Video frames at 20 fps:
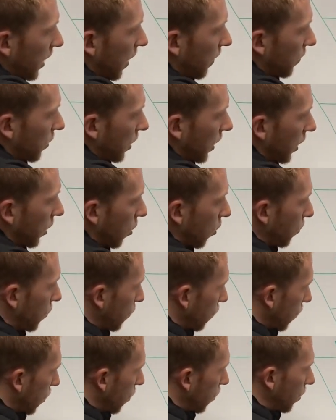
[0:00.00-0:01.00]
after they go
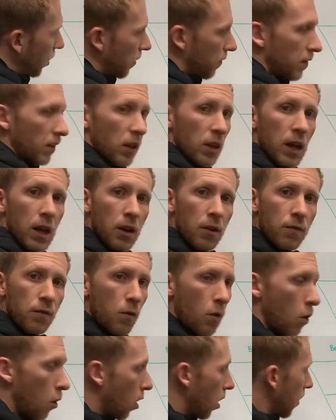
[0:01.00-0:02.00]
through, they fill out a
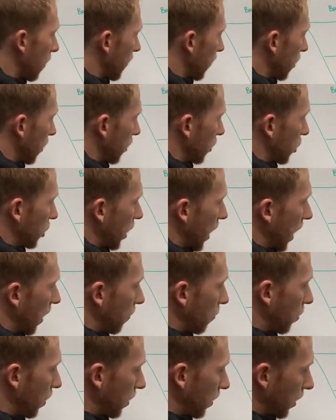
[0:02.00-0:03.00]
form or they're
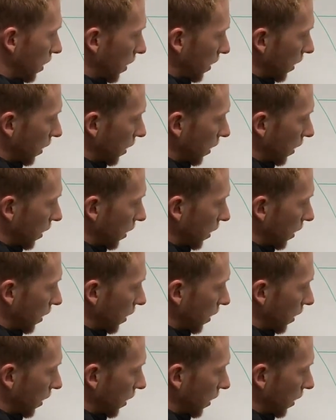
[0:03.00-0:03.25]
chatting with you,